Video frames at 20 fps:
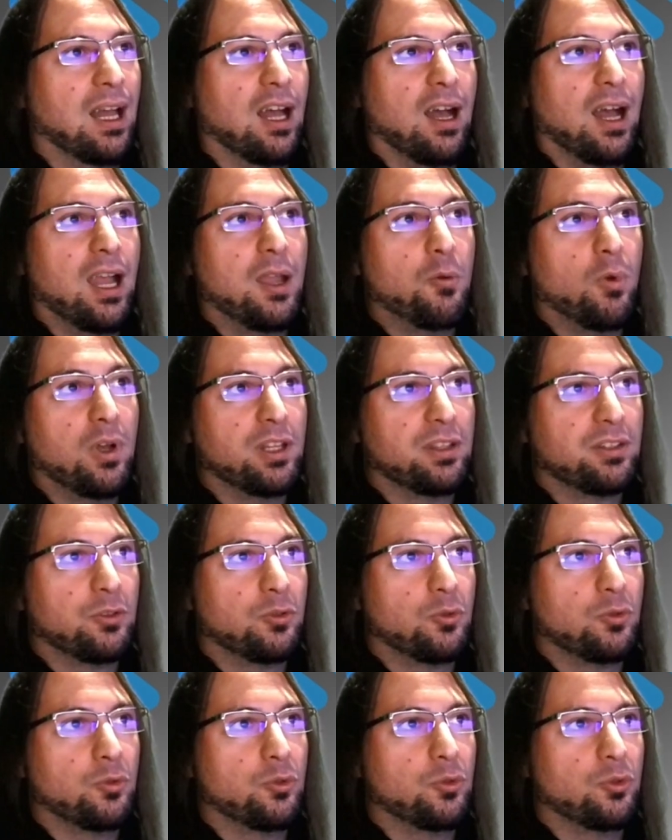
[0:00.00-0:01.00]
I want
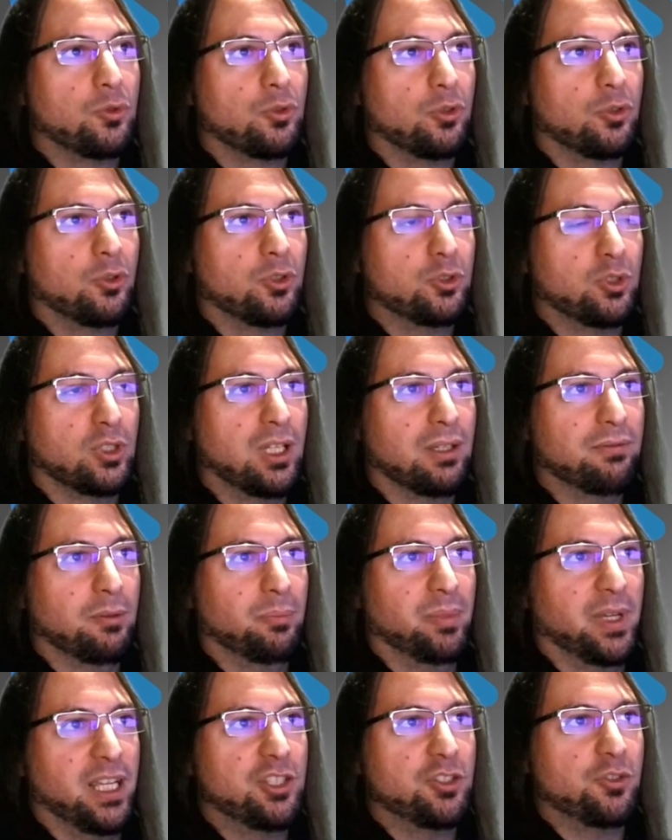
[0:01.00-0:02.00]
to go to another
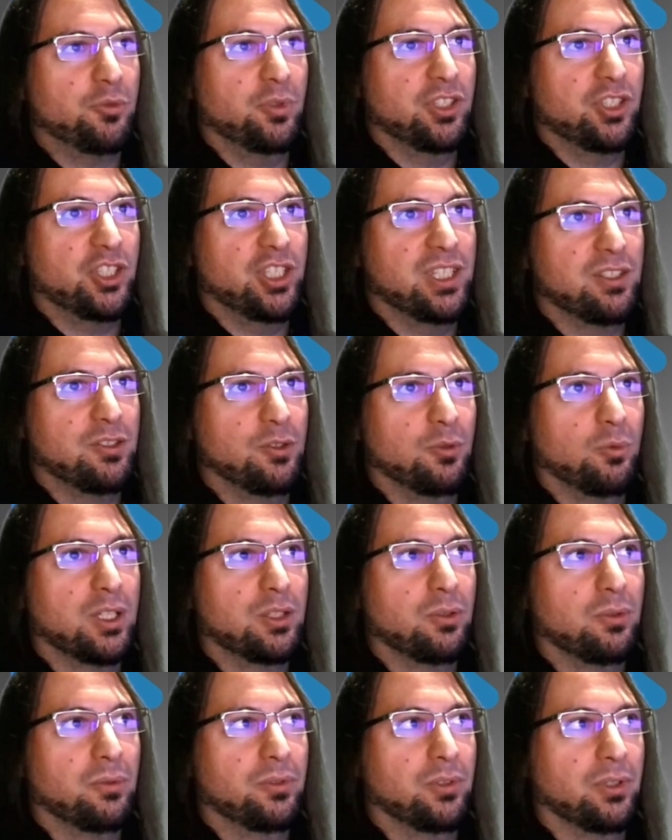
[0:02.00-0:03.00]
page, which is the
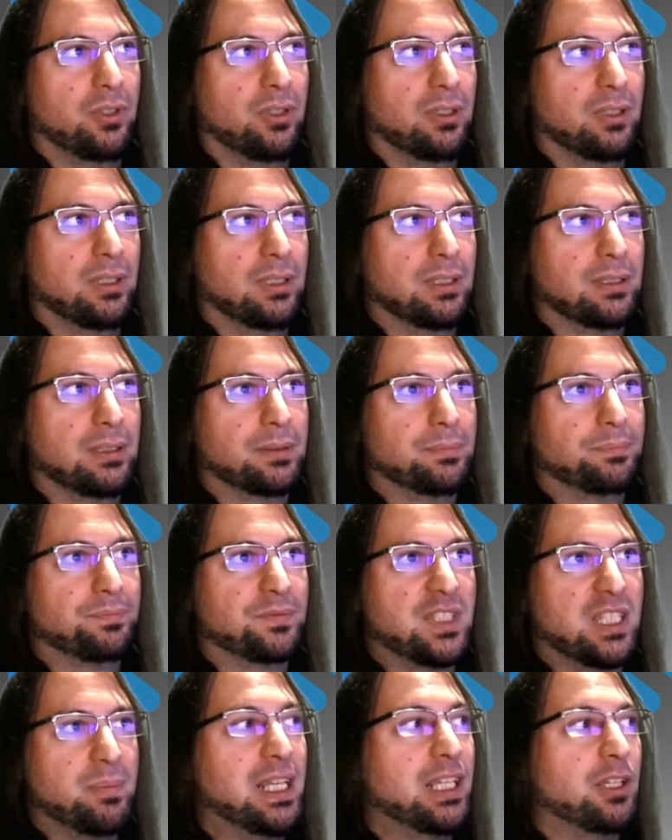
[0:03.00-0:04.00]
one of the
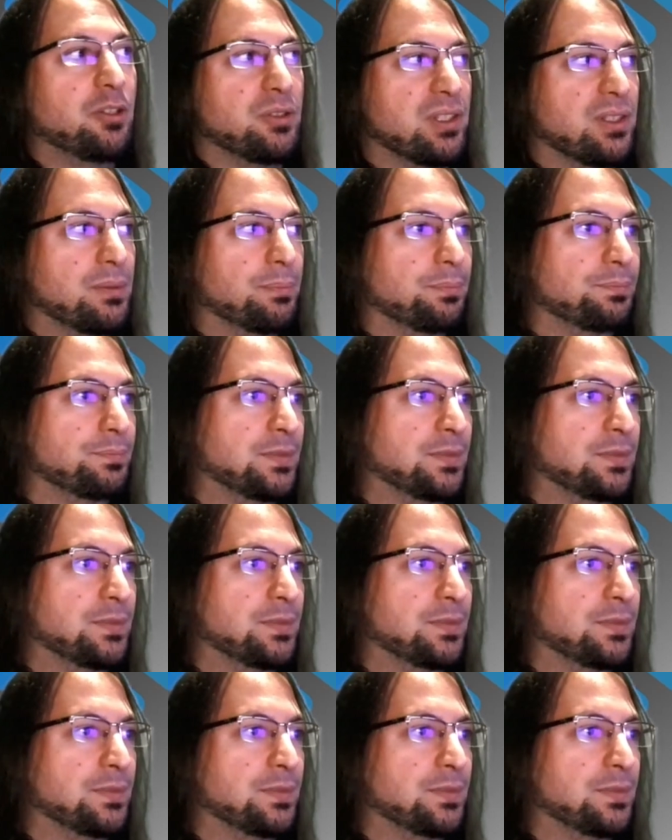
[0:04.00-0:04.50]
speakers,